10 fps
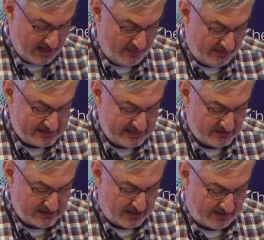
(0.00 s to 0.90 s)
that
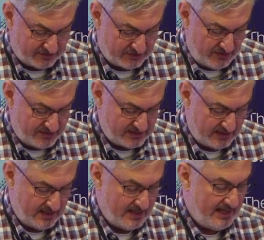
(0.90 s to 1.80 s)
deals in half-truths
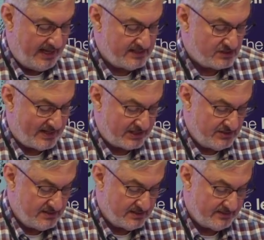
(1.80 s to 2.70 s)
and
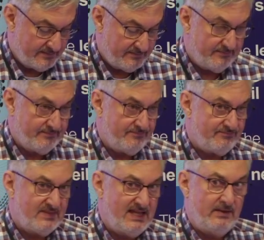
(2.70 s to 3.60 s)
distractions.
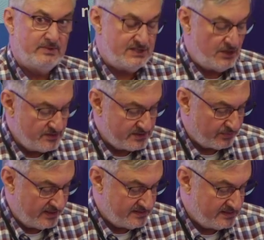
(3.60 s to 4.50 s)
It was no
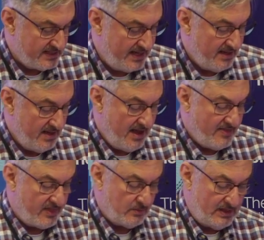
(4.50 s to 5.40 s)
surprise to see
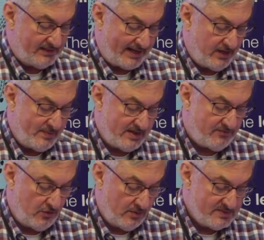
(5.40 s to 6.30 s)
that the World Economic
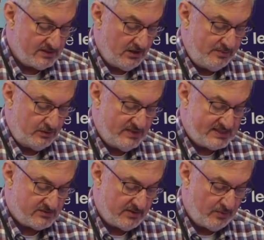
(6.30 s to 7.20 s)
Forum's Global
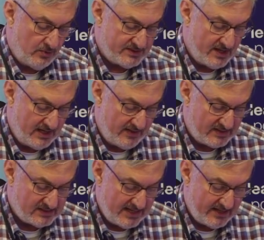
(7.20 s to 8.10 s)
Risks Report earlier
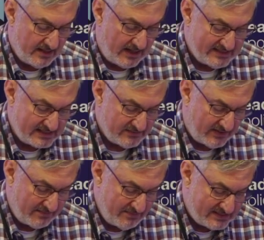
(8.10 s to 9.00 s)
this year
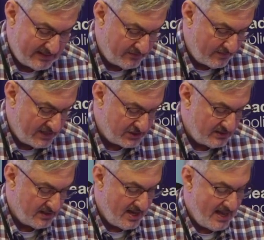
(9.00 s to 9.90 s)
identified
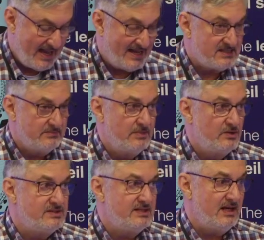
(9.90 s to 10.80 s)
misinformation as the
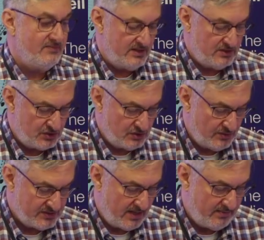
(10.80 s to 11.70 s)
most significant
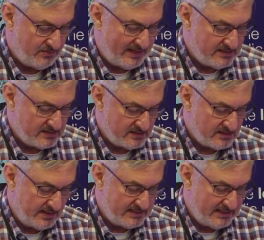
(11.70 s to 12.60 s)
short-term threat to
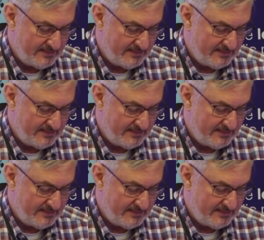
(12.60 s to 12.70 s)
society.